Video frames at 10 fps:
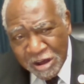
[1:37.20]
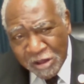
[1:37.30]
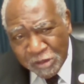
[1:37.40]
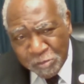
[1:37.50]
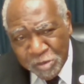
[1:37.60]

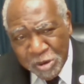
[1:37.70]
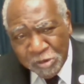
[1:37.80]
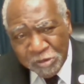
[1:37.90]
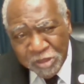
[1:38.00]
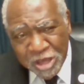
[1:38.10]
Other
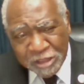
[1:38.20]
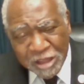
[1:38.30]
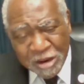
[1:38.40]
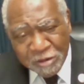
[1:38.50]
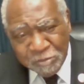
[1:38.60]
people think
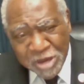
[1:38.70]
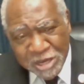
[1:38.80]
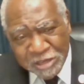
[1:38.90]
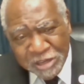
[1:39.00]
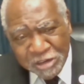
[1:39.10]
that it
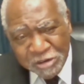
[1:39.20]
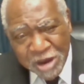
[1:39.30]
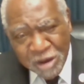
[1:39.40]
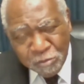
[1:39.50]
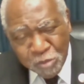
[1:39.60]
means that
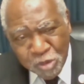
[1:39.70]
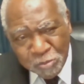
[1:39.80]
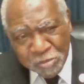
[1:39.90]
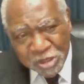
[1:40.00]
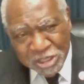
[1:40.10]
you have
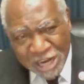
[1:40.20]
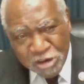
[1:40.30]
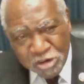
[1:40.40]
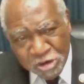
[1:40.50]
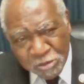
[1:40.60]
more
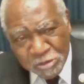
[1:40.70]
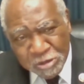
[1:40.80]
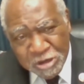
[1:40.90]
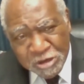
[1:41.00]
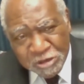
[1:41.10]
potential
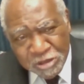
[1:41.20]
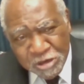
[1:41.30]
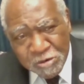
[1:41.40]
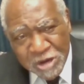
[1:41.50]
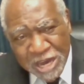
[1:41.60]

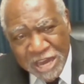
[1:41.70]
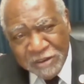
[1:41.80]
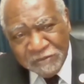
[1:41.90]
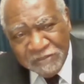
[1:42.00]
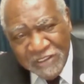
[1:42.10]
to
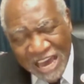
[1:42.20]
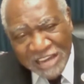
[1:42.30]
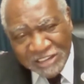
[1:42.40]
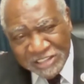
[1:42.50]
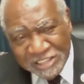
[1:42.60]

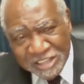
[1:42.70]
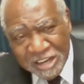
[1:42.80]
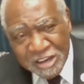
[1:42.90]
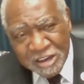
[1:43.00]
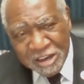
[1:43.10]
invest.
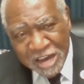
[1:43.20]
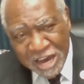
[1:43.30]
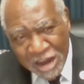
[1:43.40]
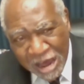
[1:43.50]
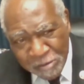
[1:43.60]

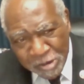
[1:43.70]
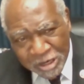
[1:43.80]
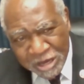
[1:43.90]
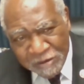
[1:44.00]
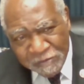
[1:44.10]
And I
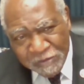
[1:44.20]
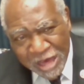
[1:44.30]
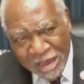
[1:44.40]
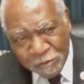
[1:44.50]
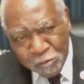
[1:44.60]
believe
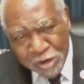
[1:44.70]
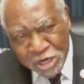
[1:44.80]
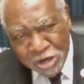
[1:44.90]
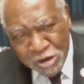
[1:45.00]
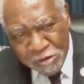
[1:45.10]
that when
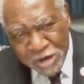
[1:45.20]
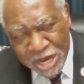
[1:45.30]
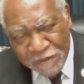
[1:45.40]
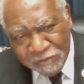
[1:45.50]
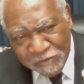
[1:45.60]
you
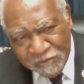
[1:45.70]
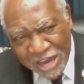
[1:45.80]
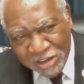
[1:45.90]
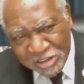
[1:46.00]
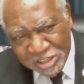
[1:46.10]

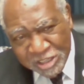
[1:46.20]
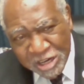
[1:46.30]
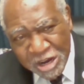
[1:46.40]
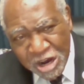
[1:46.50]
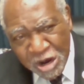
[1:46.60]
invest
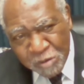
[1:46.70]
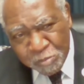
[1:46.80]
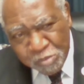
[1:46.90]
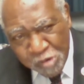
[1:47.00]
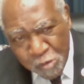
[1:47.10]

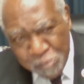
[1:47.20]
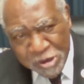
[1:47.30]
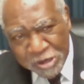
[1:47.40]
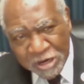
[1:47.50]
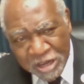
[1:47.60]

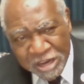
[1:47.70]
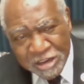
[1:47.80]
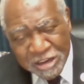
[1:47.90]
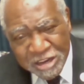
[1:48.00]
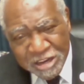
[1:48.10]

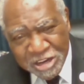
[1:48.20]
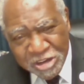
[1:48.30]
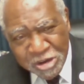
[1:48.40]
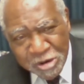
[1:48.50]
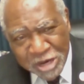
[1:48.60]
appropriately,
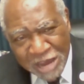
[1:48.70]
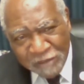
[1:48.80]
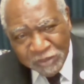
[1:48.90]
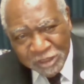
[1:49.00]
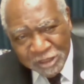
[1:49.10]
you
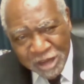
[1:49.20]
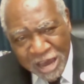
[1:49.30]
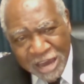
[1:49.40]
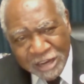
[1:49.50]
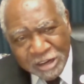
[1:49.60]
get
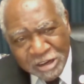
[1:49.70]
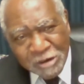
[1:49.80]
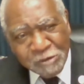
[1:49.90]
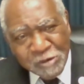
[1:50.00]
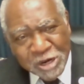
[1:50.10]
a
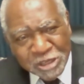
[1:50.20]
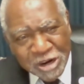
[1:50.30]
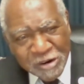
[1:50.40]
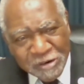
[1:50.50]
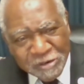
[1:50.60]
good
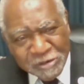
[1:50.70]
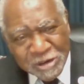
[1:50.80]
return.